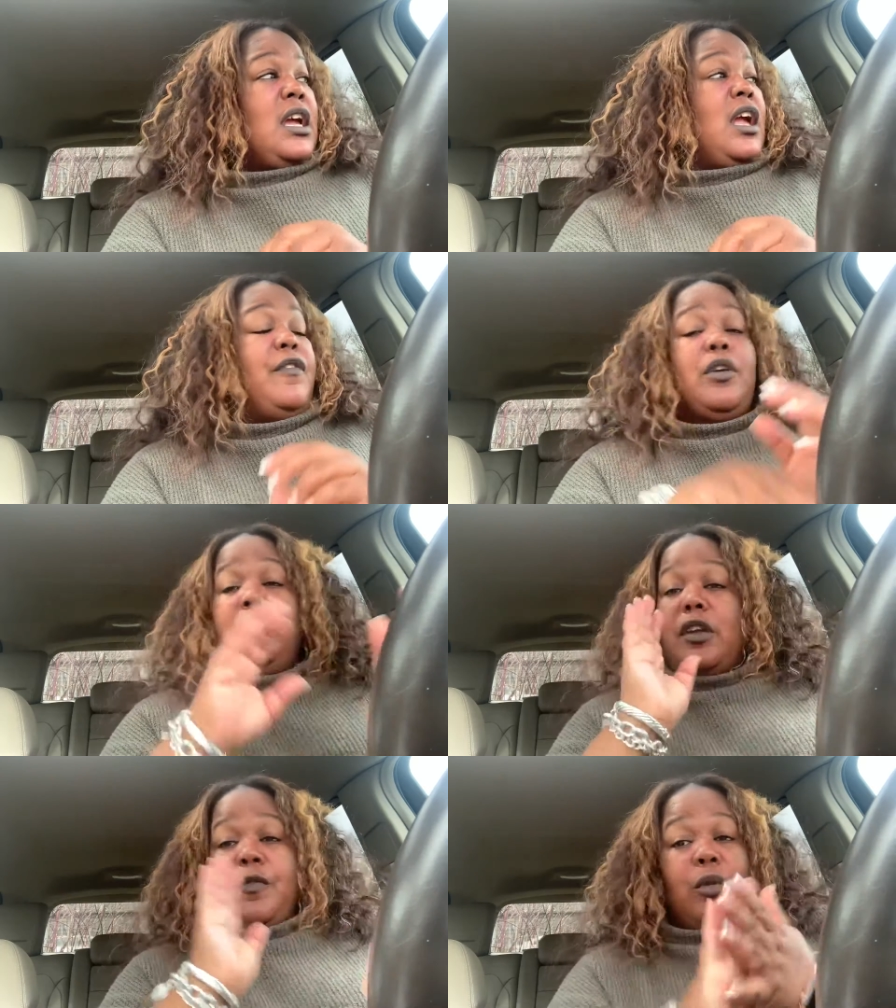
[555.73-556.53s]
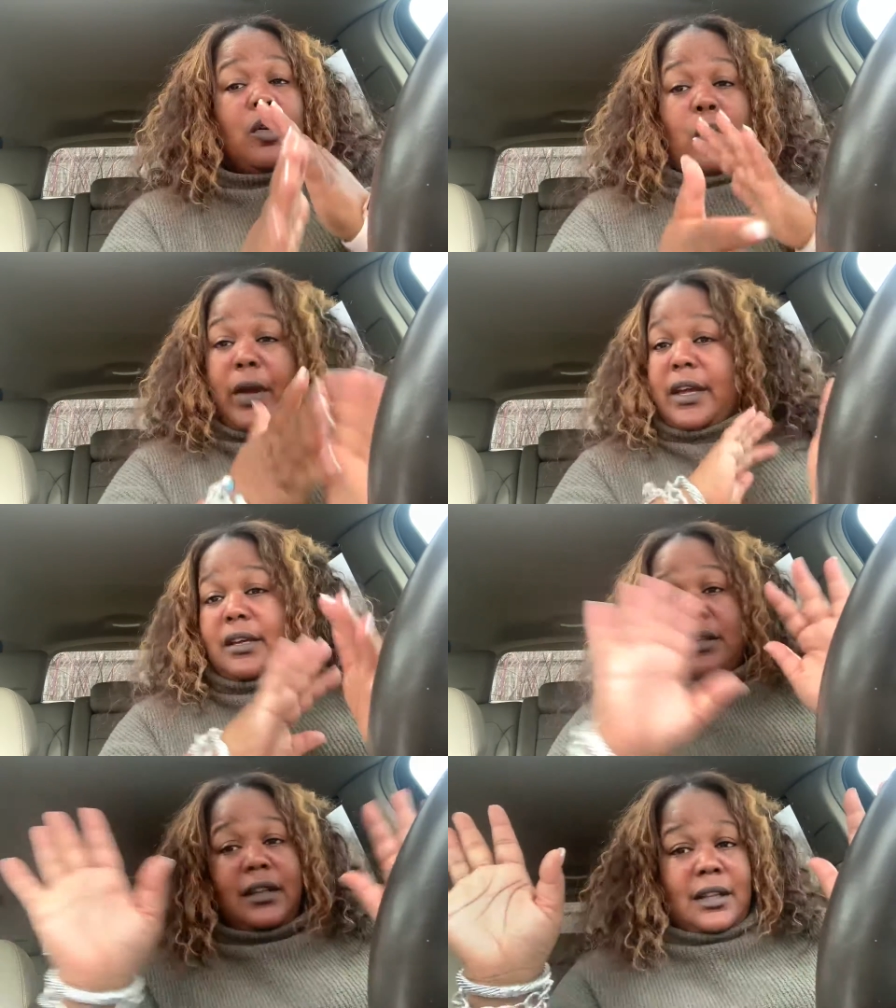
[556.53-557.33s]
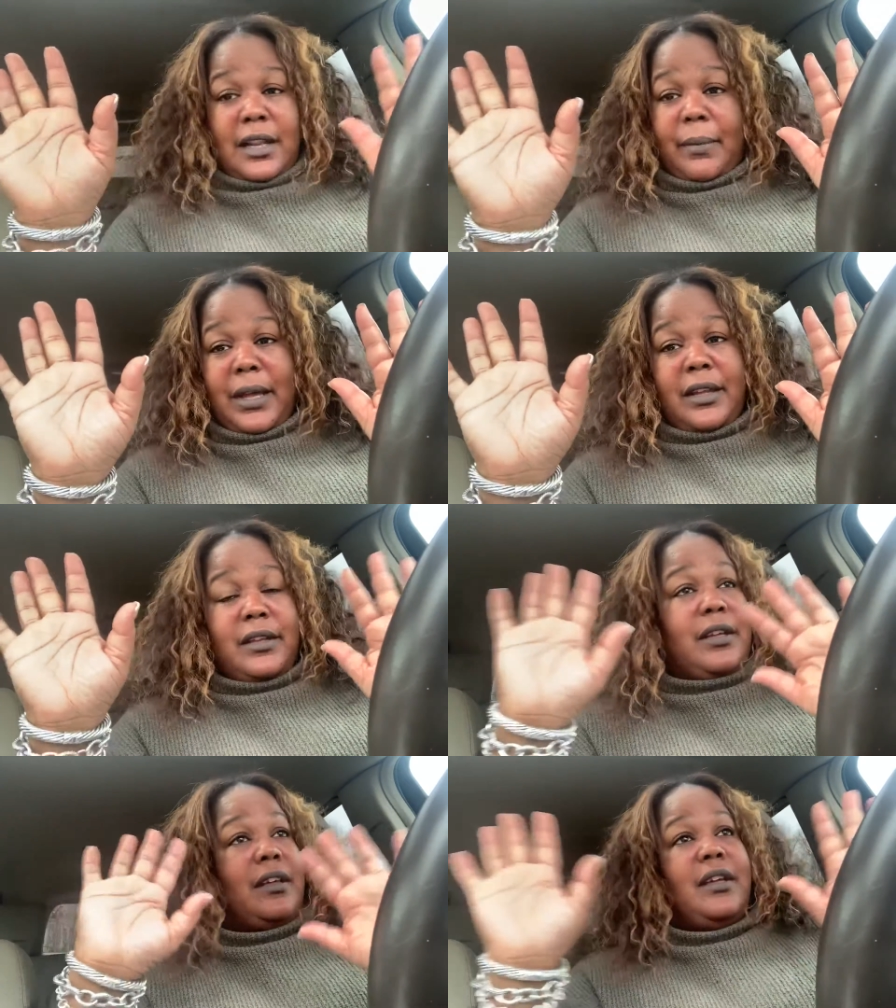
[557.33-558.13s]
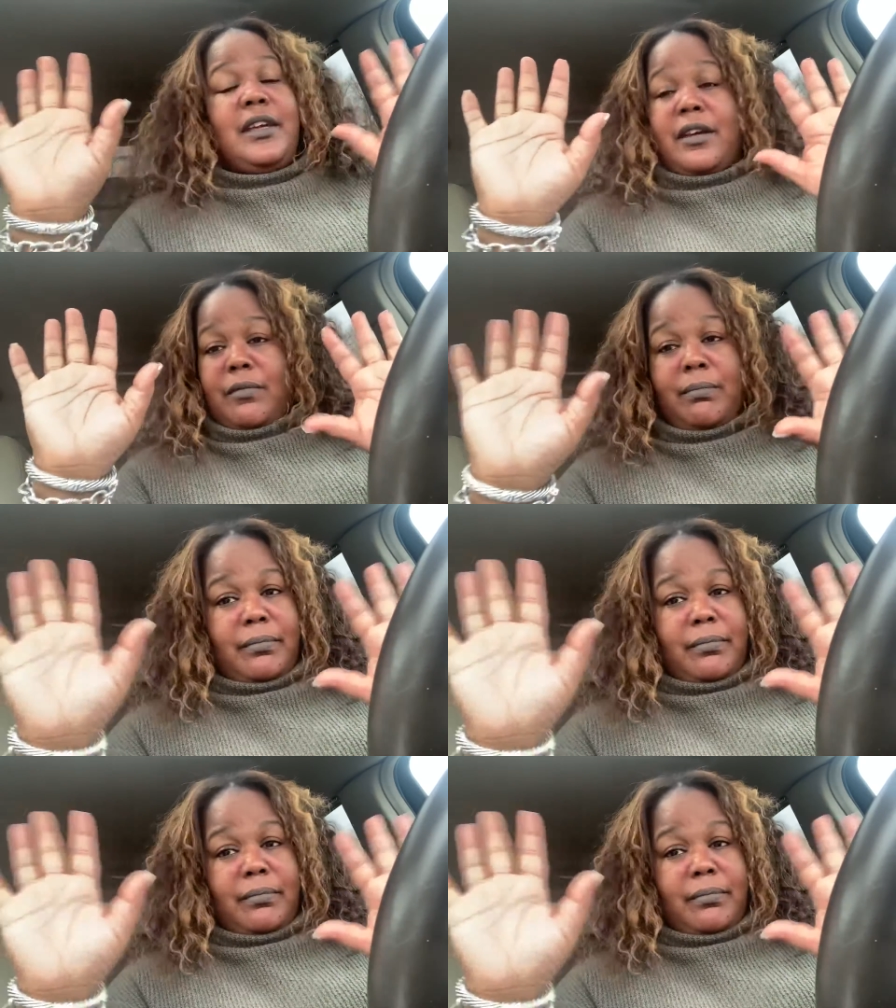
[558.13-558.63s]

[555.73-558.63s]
If you're looking for a quick, let me get